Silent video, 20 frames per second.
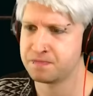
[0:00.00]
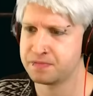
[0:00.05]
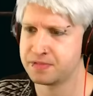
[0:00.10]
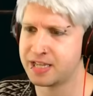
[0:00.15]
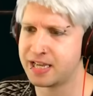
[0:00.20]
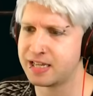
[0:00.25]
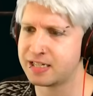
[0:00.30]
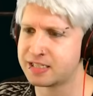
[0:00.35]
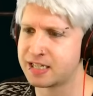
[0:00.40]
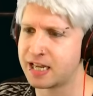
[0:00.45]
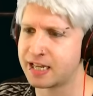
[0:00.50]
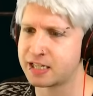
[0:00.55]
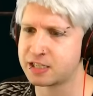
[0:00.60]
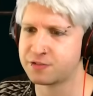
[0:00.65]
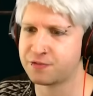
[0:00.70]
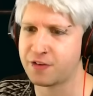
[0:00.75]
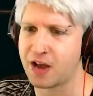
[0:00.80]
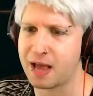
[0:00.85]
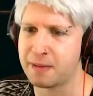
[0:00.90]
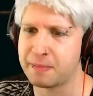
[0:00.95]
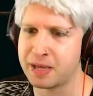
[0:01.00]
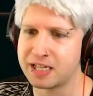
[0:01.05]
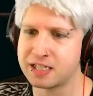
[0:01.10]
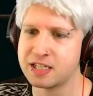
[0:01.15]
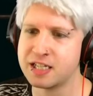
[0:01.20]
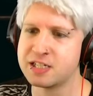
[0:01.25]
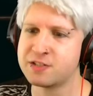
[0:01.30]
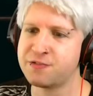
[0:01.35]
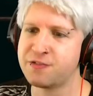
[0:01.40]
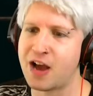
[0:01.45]
Did it take us five minutes?
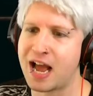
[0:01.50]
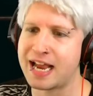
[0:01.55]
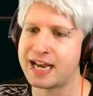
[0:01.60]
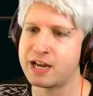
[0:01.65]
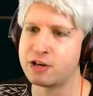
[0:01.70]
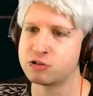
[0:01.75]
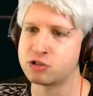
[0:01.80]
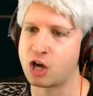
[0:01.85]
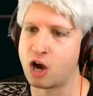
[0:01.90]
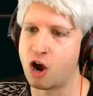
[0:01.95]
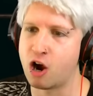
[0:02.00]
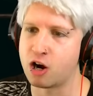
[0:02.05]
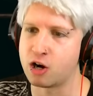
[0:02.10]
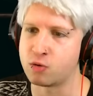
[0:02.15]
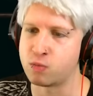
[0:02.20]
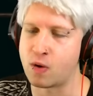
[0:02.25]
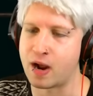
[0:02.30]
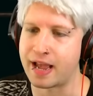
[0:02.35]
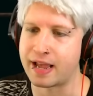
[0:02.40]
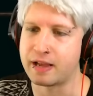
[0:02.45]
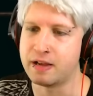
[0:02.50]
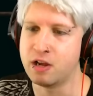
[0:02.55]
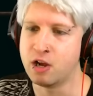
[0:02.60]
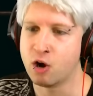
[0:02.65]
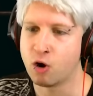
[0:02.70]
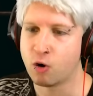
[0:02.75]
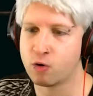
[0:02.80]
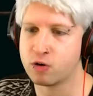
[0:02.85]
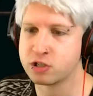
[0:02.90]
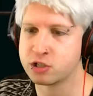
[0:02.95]
Let's find out the hard way.
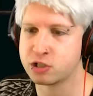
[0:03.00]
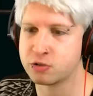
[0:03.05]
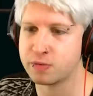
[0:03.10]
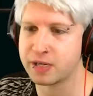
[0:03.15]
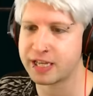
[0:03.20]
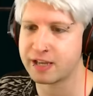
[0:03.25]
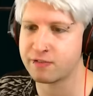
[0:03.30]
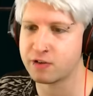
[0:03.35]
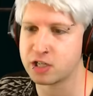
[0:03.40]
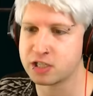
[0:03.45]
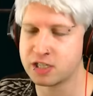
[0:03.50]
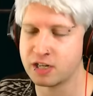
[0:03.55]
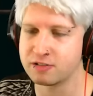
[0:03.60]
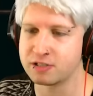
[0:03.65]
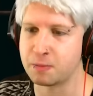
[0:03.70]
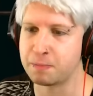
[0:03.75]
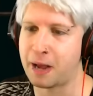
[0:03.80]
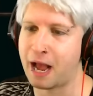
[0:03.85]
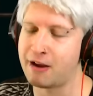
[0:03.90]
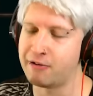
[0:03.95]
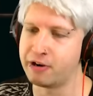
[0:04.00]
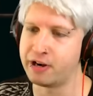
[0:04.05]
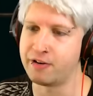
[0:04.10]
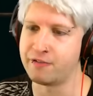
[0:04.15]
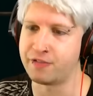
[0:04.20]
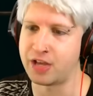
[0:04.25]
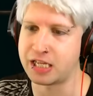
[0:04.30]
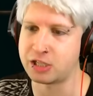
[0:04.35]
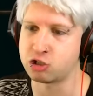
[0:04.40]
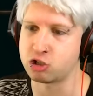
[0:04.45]
Or should we give ourselves a pirate
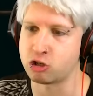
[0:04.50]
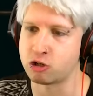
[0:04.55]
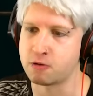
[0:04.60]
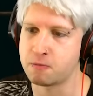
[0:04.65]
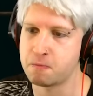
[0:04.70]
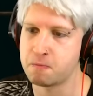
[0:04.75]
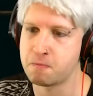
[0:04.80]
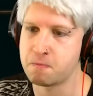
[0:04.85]
invasion?